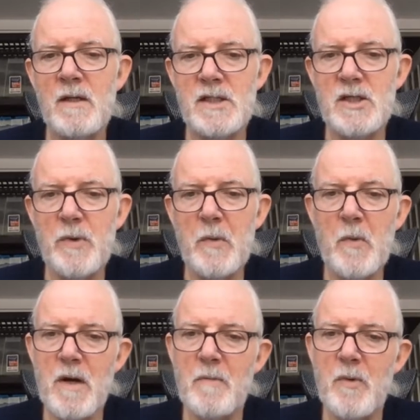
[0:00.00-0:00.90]
So we
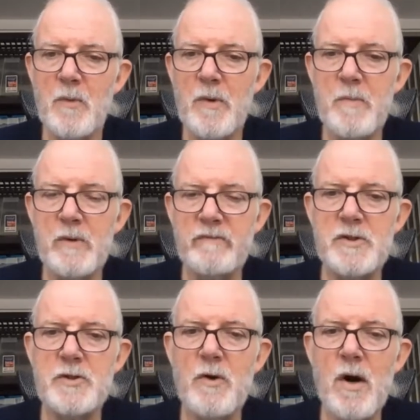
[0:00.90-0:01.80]
want to m- remove
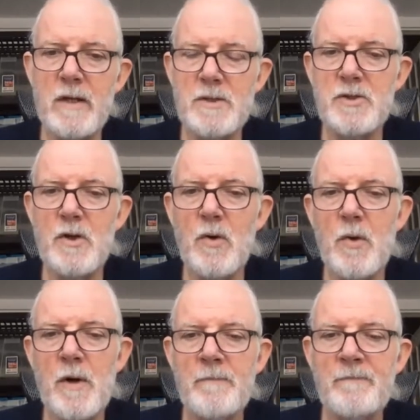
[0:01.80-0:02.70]
straws.
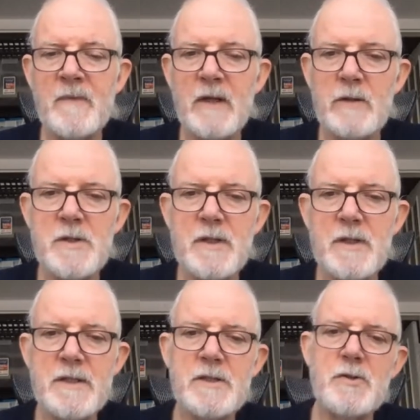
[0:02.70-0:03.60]
So using a
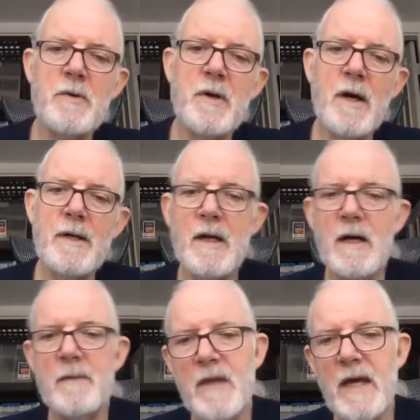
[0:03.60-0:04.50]
Distro 9
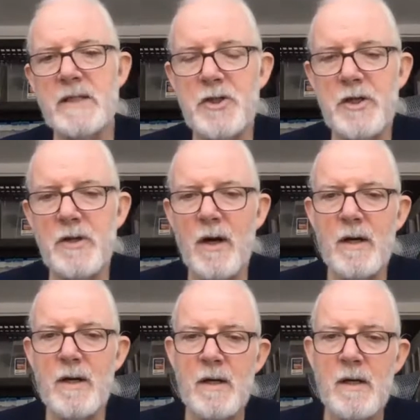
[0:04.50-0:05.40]
uh,
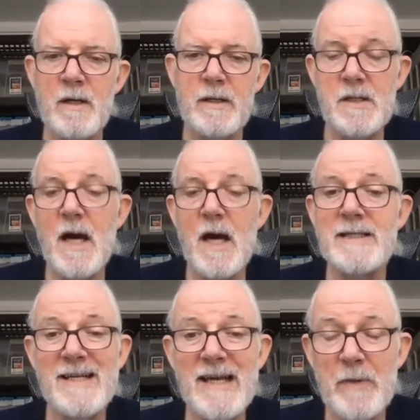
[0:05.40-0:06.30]
HDR is high
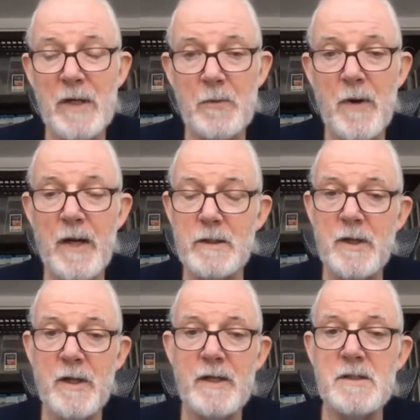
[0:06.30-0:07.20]
dynamic range,
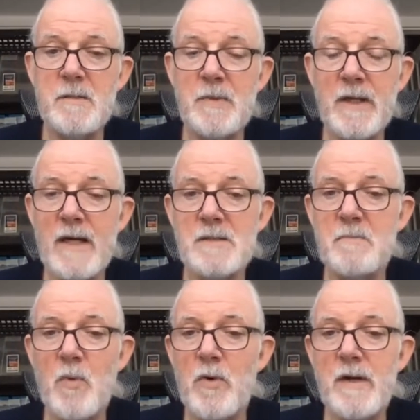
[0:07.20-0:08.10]
and it simply has
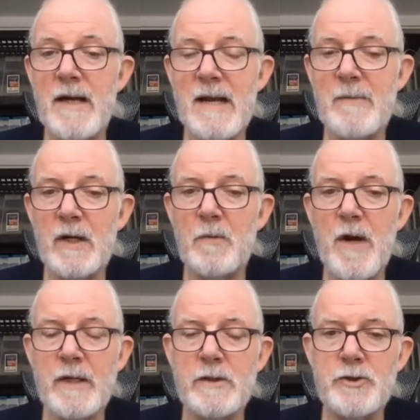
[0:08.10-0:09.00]
more dynamic
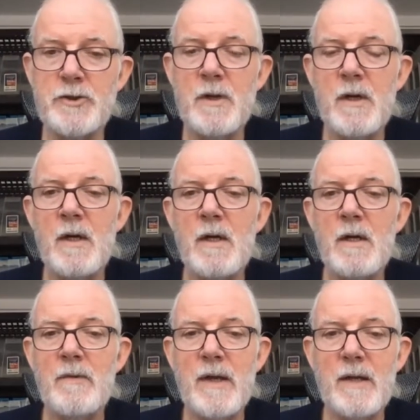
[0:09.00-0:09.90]
range
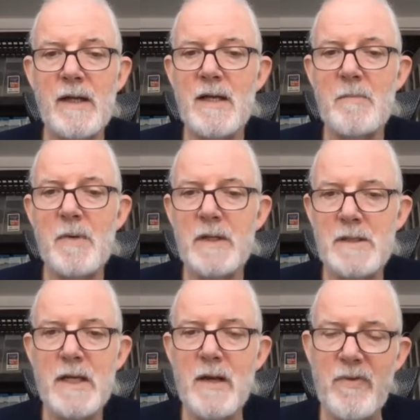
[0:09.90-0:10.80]
than
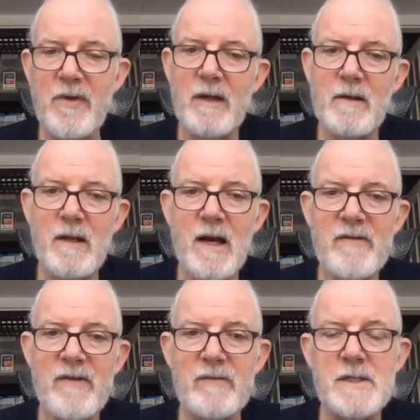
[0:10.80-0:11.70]
anybody's anything that
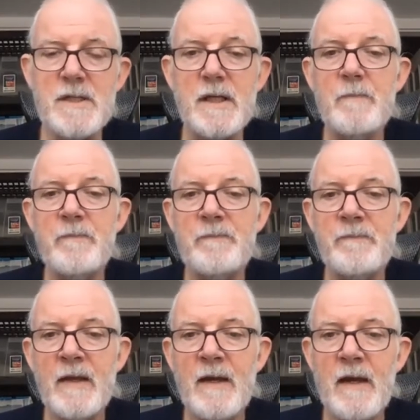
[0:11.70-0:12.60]
I've ever seen,
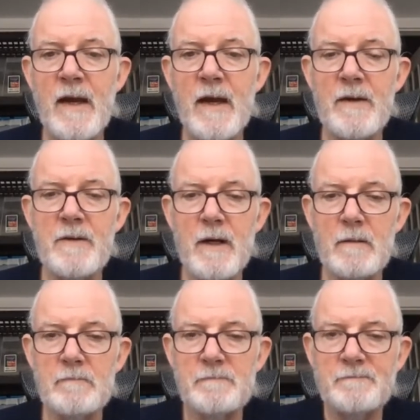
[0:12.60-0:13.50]
and uh,